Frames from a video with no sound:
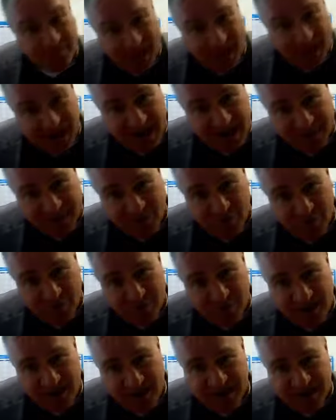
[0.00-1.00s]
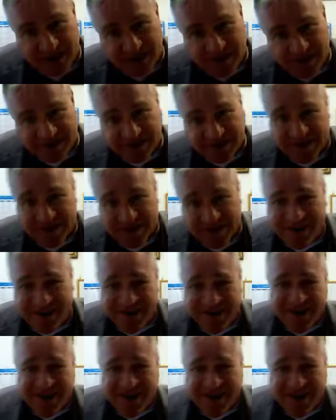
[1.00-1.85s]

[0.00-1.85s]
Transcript: not so miraculously,